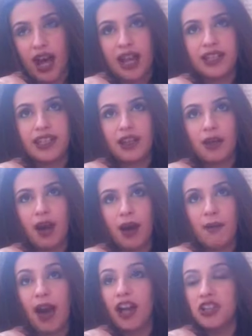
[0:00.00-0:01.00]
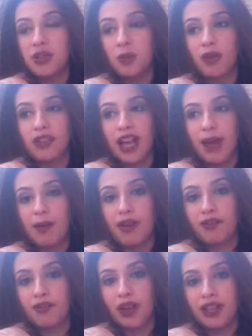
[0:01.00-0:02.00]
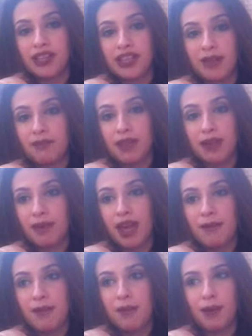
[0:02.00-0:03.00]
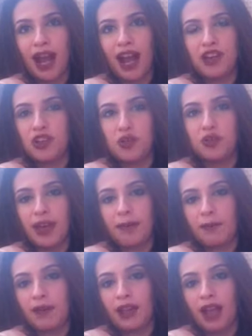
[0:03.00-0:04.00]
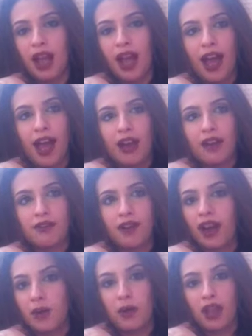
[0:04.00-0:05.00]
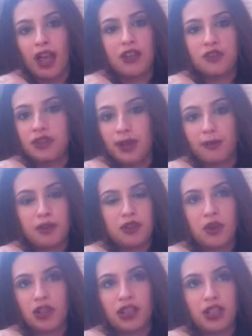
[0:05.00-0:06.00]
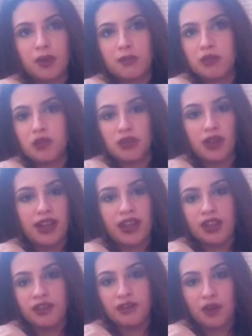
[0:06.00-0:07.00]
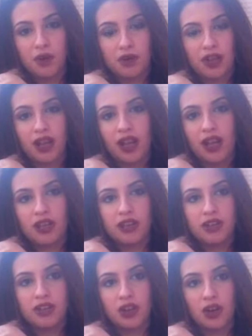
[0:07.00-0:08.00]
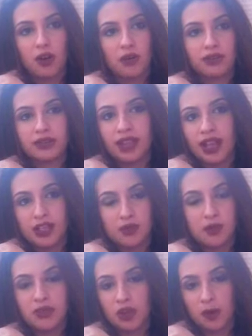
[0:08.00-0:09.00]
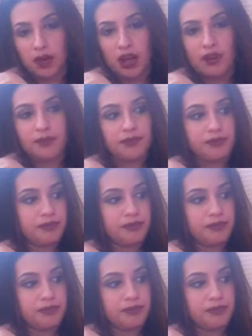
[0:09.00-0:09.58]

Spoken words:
I did, actually one time a friend sent me a baby, but I knew them very well. I knew them. We talked on the computer and then the phone, so that's what's going on.